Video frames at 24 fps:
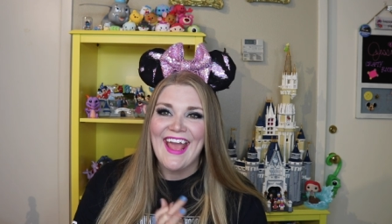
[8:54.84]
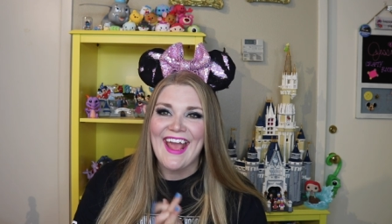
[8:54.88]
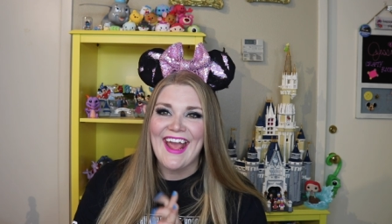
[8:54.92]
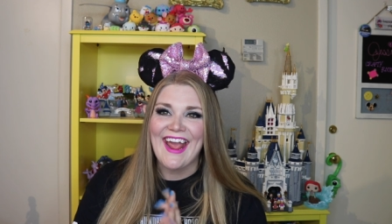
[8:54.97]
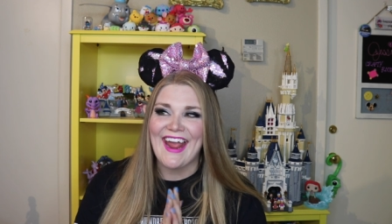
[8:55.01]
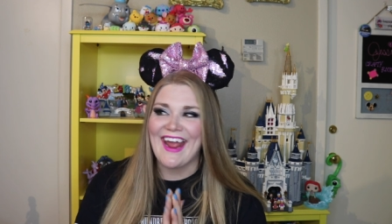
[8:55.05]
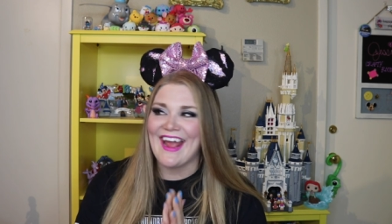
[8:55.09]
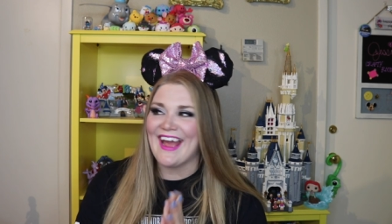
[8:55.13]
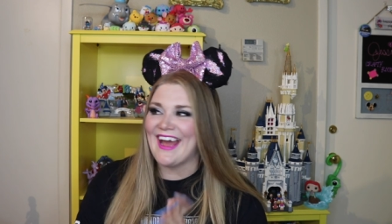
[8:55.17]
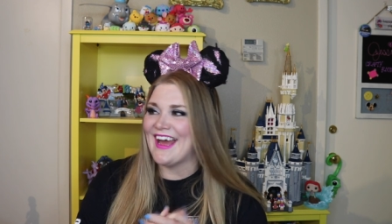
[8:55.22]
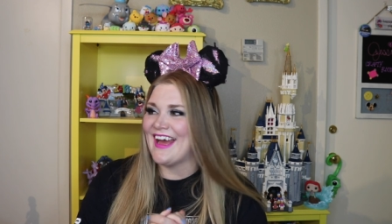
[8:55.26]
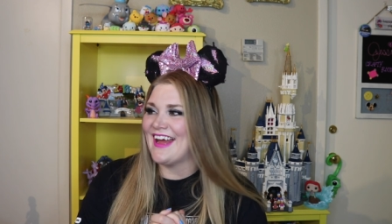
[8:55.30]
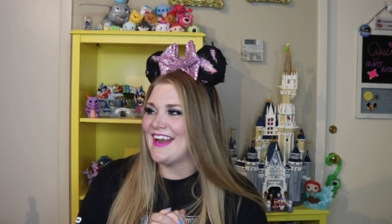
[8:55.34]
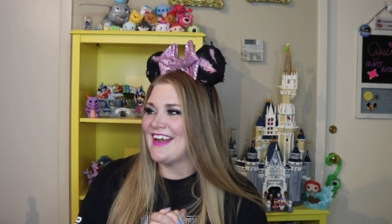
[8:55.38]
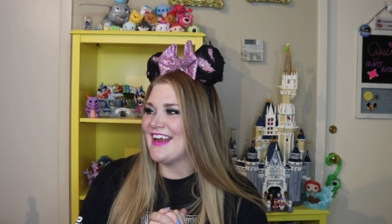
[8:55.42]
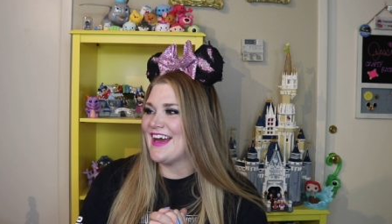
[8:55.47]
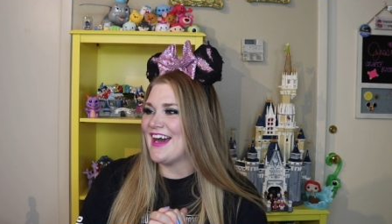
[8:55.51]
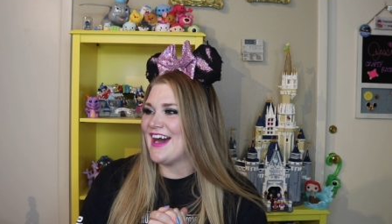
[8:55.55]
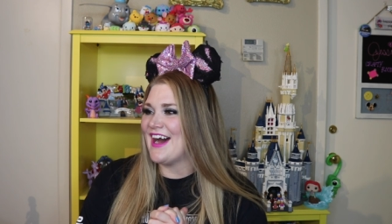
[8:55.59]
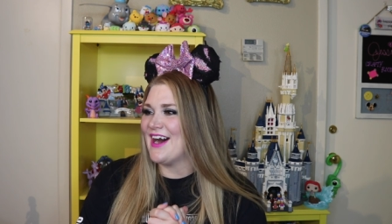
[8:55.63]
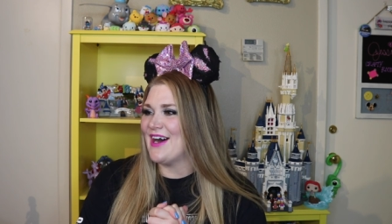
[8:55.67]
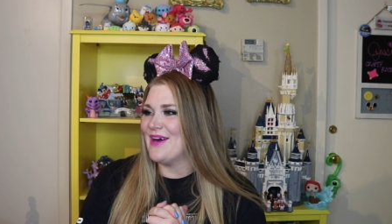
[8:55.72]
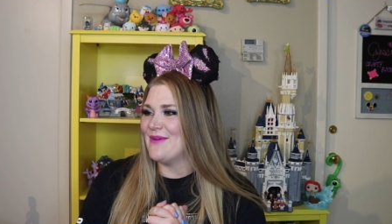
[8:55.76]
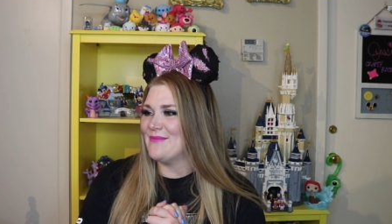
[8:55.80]
And
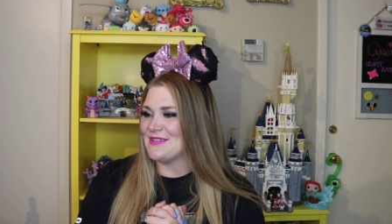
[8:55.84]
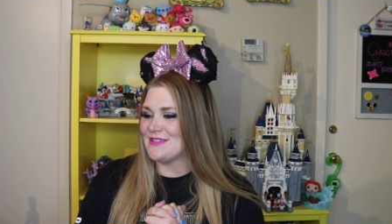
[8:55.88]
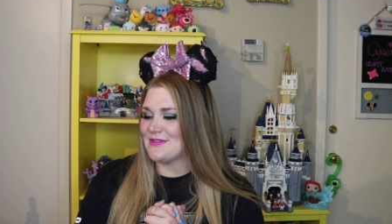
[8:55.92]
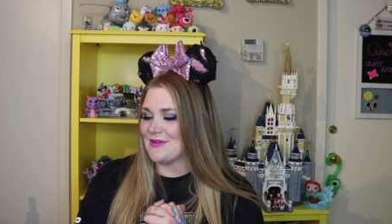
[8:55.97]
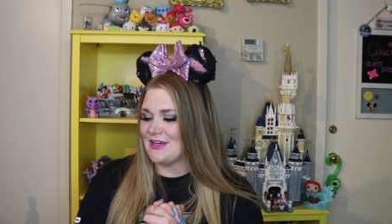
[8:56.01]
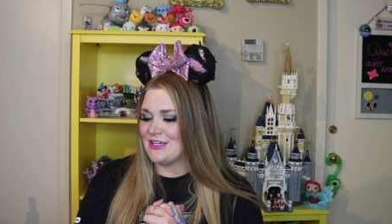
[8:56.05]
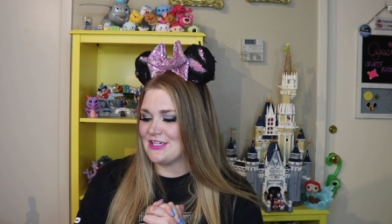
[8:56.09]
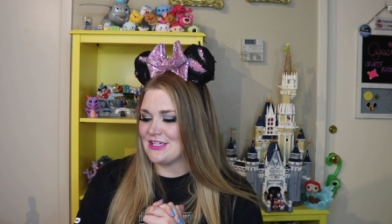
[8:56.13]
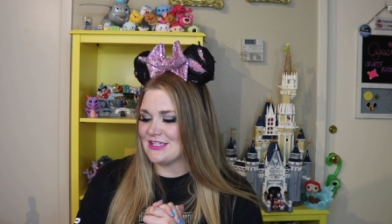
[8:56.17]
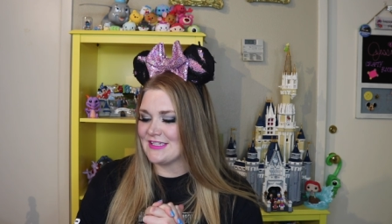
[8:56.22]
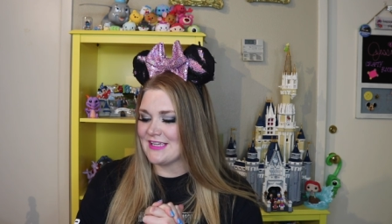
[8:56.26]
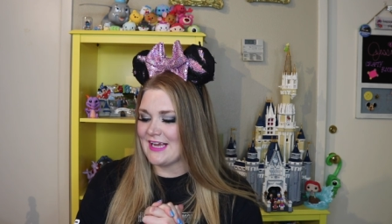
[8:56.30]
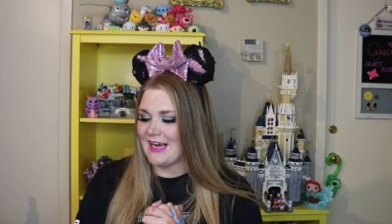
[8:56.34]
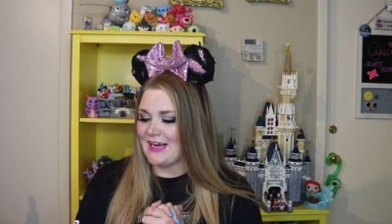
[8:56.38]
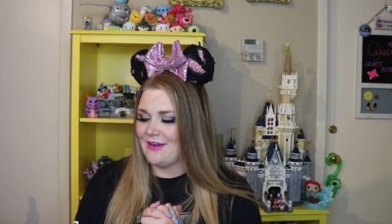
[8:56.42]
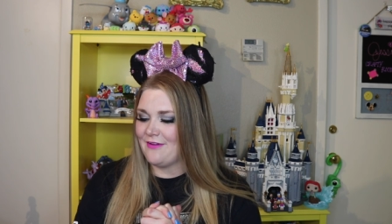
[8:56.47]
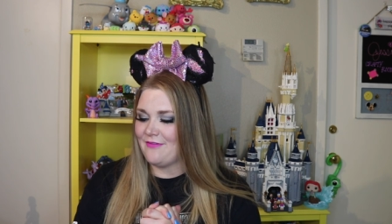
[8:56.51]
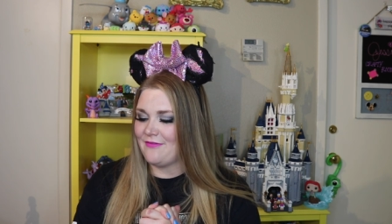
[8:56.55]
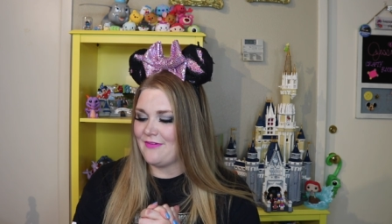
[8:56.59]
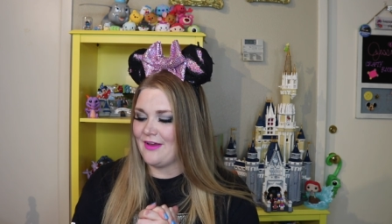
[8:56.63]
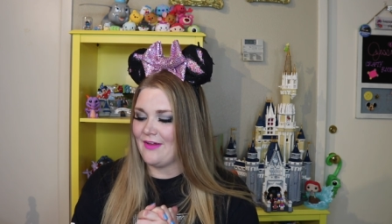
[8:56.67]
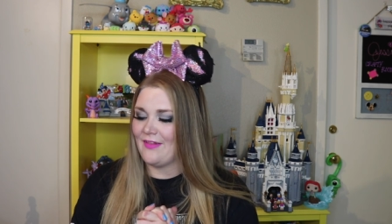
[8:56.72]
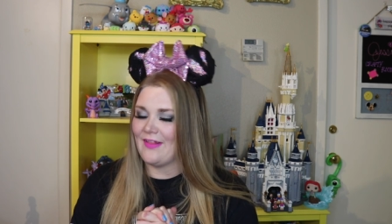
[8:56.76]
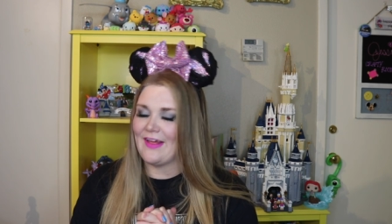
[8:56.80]
so I just kind
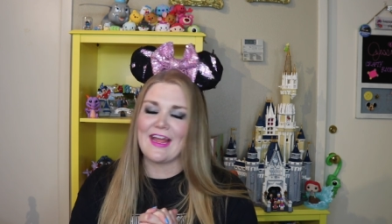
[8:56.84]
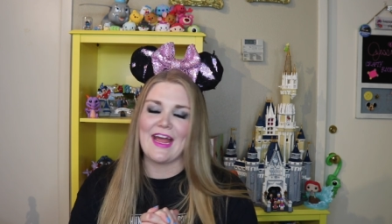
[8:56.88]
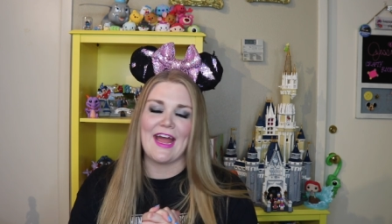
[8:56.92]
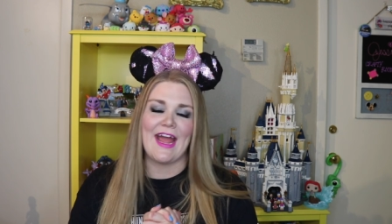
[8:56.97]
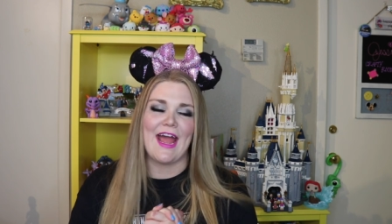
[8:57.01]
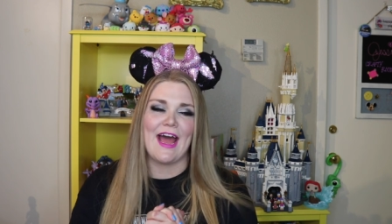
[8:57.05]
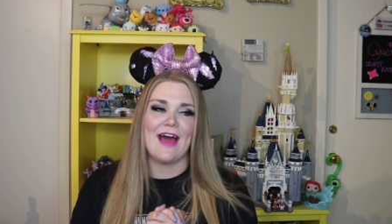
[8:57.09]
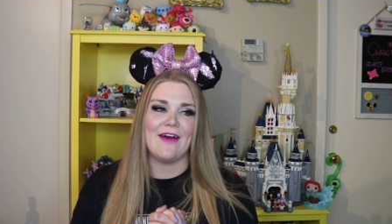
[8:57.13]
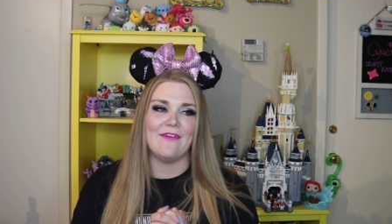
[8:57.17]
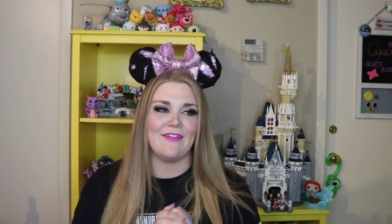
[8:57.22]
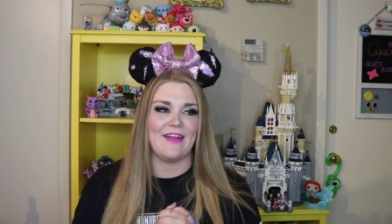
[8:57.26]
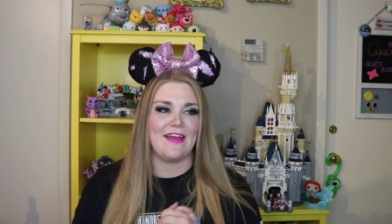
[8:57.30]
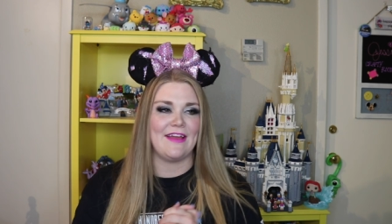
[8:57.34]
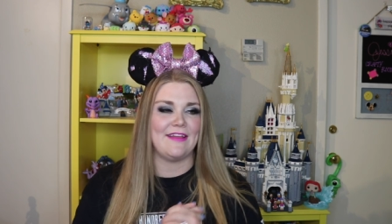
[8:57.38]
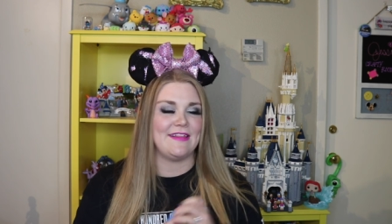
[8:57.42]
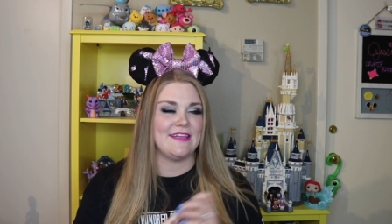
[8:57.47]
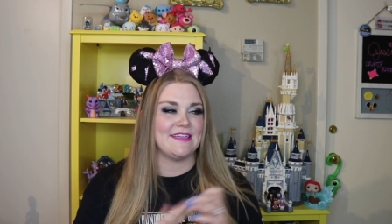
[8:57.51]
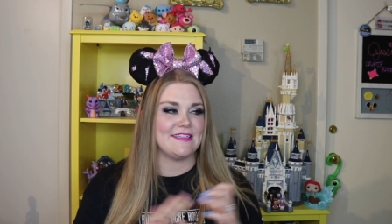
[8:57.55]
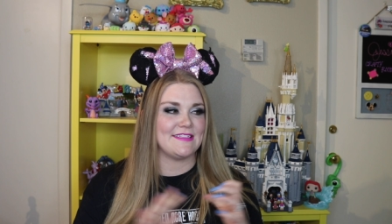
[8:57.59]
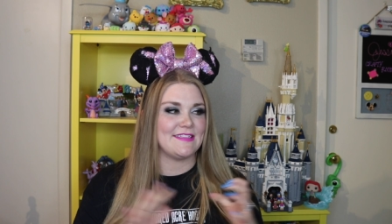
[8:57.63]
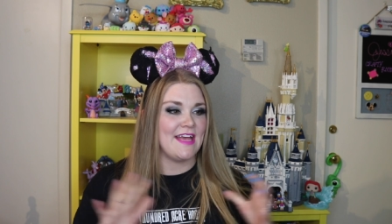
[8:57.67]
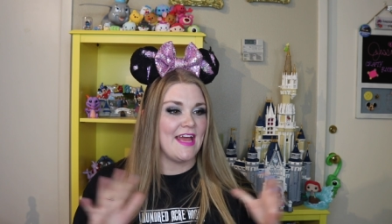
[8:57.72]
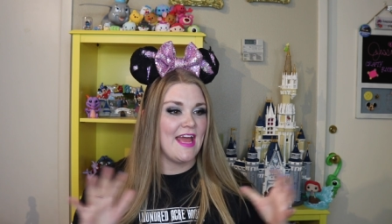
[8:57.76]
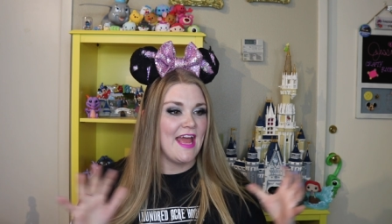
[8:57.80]
of feel like I have like
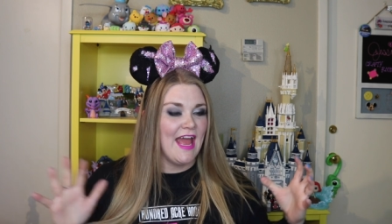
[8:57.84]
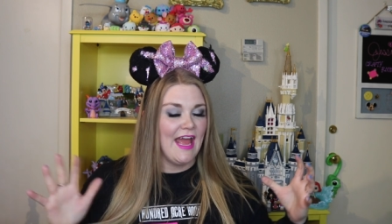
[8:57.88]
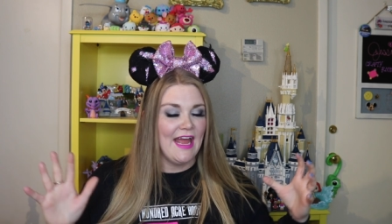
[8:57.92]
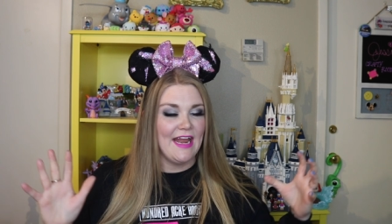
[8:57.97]
this